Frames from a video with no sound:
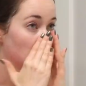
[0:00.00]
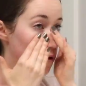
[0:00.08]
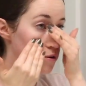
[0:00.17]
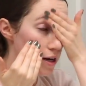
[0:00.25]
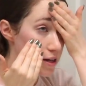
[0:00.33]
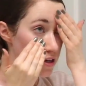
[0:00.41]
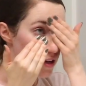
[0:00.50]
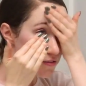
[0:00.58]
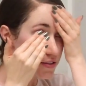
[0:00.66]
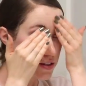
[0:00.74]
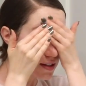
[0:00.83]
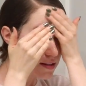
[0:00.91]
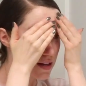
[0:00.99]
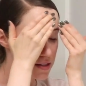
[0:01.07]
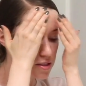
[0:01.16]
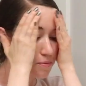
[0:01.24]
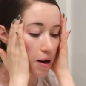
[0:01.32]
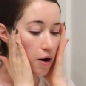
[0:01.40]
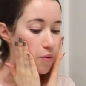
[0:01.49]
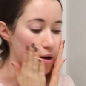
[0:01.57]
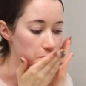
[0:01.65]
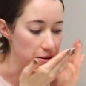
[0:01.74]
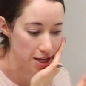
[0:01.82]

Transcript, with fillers: Okay, I feel like that's about one